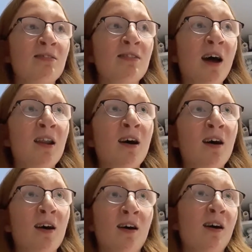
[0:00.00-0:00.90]
then
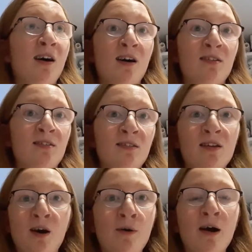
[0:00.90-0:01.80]

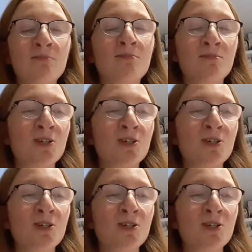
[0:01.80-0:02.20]
I'm